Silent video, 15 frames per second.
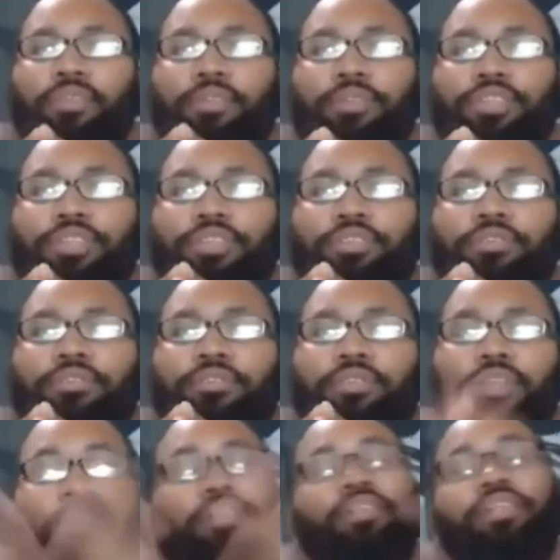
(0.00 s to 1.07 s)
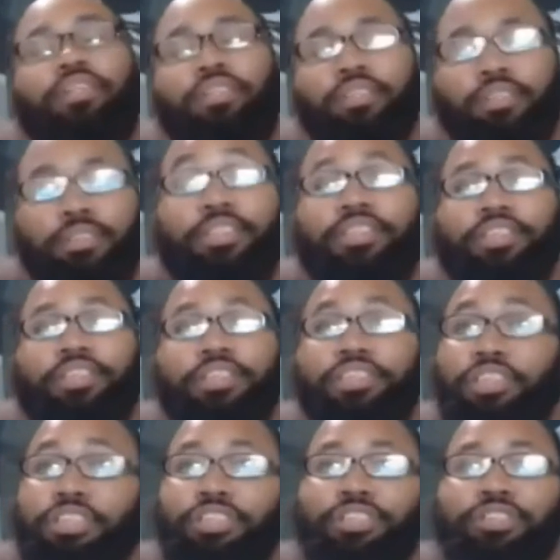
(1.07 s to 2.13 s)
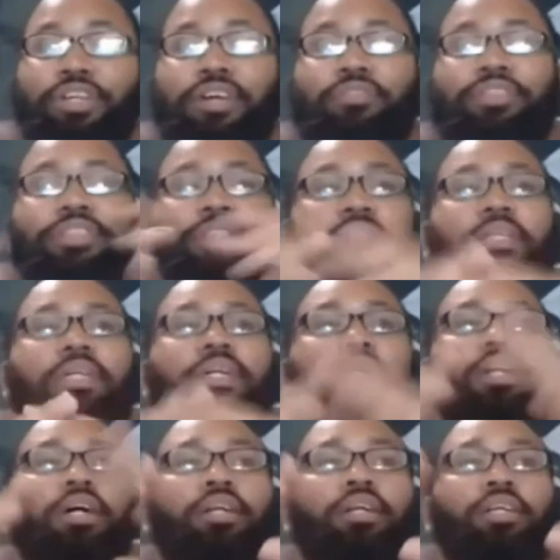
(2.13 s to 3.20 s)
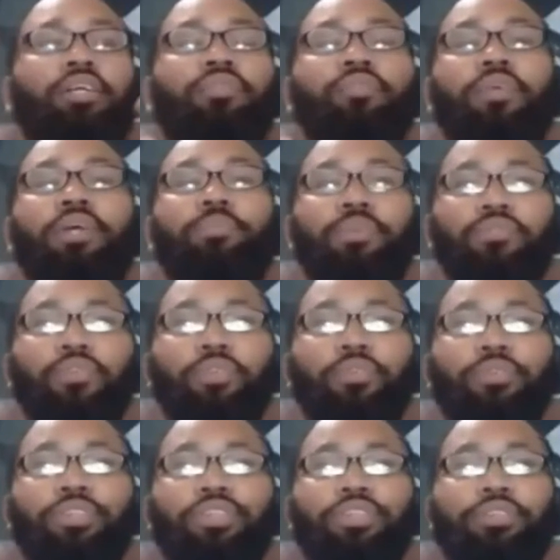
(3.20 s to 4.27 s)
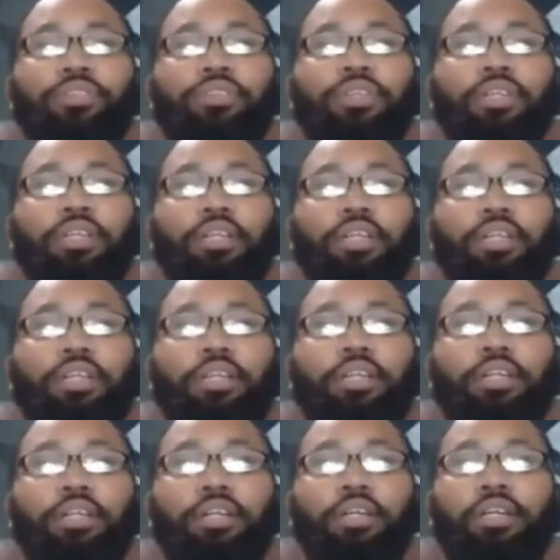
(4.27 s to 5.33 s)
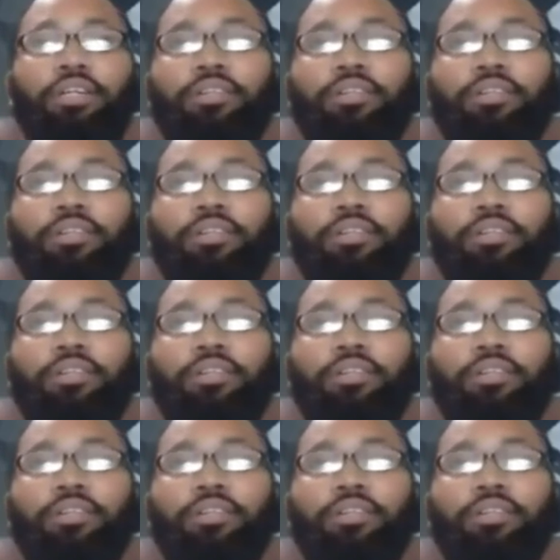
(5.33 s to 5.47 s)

evolution because they're teachers, obviously. Uh, they frame evolution that's a scary